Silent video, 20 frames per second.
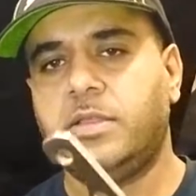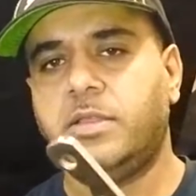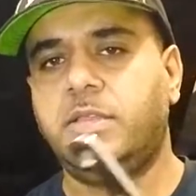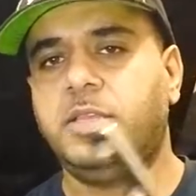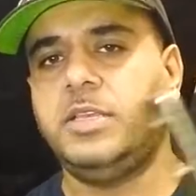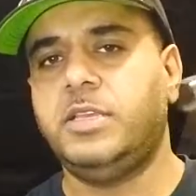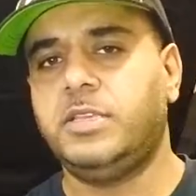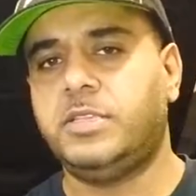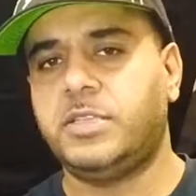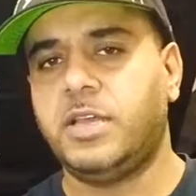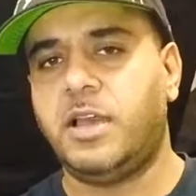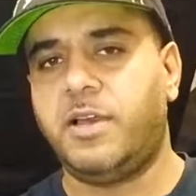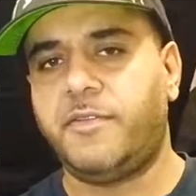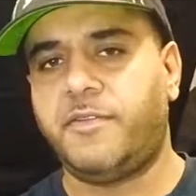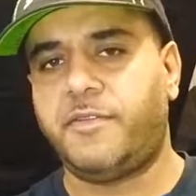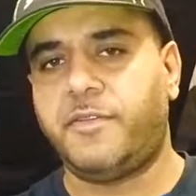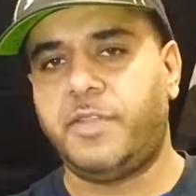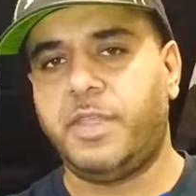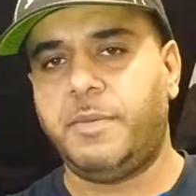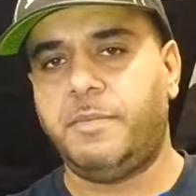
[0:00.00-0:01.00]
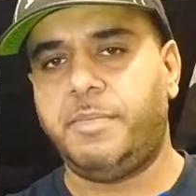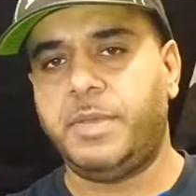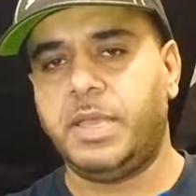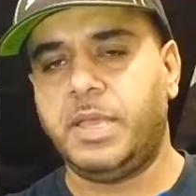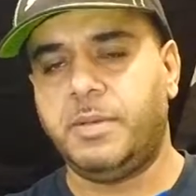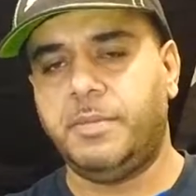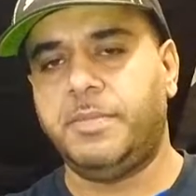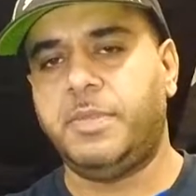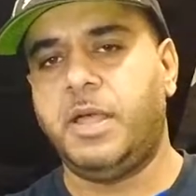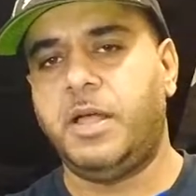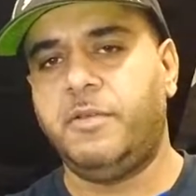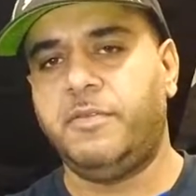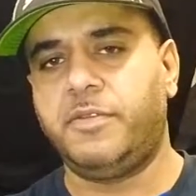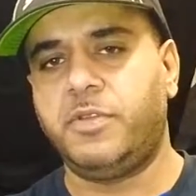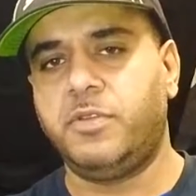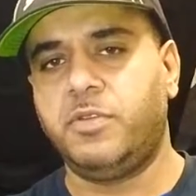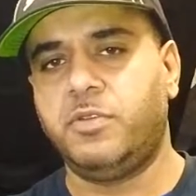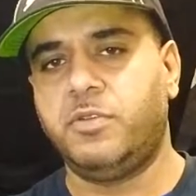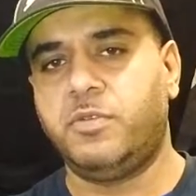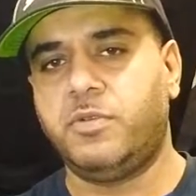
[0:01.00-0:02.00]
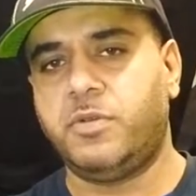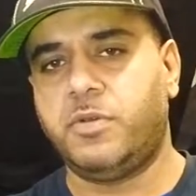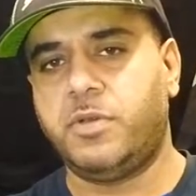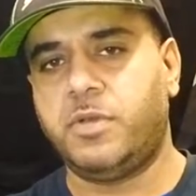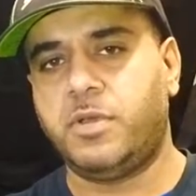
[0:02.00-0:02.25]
These are for the BMW.